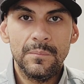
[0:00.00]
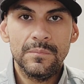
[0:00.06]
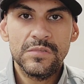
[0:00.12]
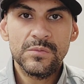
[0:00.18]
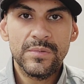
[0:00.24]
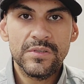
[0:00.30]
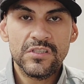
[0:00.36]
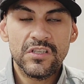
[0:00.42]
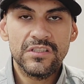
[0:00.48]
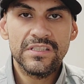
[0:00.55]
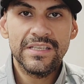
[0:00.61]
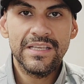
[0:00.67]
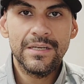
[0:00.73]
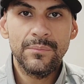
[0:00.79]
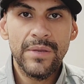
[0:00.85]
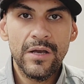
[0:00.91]
especially to
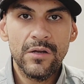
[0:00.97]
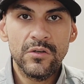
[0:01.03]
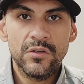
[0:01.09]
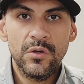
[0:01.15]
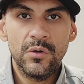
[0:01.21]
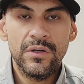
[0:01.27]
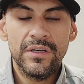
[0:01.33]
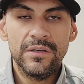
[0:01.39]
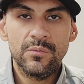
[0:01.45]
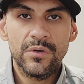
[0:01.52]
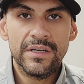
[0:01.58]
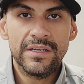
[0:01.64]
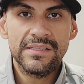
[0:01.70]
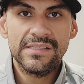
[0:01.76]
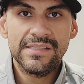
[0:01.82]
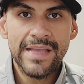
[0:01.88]
get it powder coated.
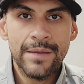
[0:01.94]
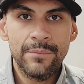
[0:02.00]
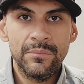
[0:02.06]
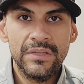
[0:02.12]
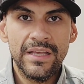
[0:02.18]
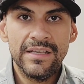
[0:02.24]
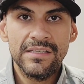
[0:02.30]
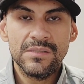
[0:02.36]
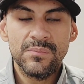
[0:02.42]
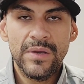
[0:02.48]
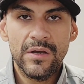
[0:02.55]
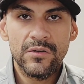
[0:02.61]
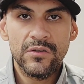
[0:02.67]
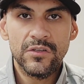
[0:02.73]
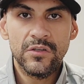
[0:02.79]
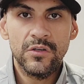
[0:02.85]
We're going to sandblast,
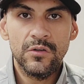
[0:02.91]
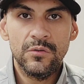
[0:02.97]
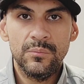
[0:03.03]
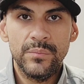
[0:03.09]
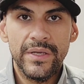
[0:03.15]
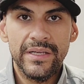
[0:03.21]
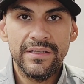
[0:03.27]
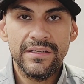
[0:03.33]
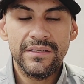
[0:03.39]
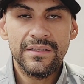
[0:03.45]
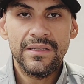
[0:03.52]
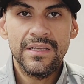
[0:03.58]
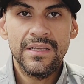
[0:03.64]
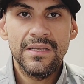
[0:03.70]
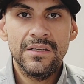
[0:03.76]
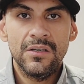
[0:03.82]
powder coat, bake,
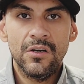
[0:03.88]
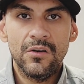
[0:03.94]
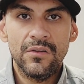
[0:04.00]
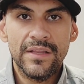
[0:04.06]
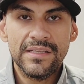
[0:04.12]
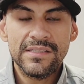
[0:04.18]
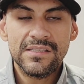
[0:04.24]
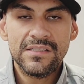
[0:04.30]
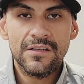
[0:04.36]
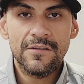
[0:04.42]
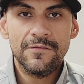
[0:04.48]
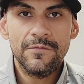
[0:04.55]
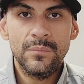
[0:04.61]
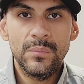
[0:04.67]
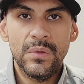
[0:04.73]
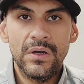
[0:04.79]
all that
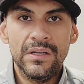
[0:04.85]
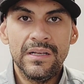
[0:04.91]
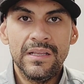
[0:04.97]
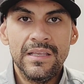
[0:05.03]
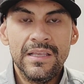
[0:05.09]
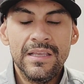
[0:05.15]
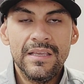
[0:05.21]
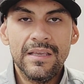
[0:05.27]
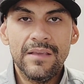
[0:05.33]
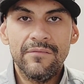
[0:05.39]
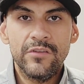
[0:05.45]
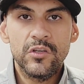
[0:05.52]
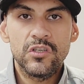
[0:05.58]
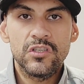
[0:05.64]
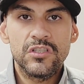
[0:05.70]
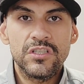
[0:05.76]
stuff. But if
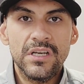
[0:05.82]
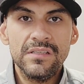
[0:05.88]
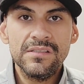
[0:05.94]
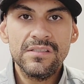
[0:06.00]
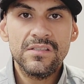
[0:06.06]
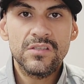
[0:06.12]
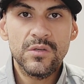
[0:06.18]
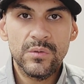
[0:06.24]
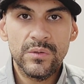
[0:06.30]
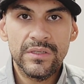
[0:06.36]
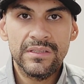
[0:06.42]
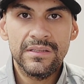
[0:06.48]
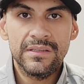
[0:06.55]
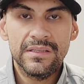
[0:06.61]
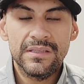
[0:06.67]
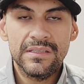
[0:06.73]
you're just
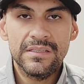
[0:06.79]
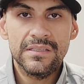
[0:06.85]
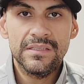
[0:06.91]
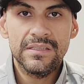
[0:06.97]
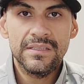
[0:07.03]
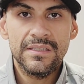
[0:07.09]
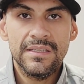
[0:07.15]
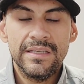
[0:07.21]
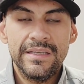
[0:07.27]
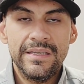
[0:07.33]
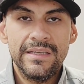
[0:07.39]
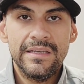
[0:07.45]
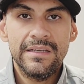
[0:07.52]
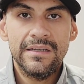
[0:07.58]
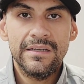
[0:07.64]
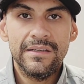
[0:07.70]
doing the
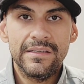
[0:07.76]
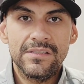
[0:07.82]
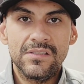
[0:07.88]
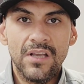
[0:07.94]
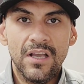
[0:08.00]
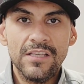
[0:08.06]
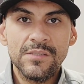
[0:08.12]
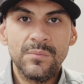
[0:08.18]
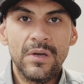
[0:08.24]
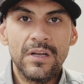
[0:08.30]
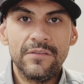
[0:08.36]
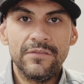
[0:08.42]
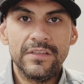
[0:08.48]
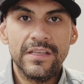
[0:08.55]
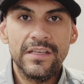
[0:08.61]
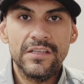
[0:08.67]
exhaust
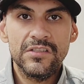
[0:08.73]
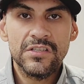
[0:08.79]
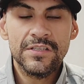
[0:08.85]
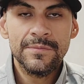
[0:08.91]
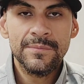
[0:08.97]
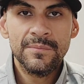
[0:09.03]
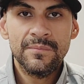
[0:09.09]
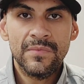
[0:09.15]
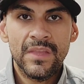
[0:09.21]
modification,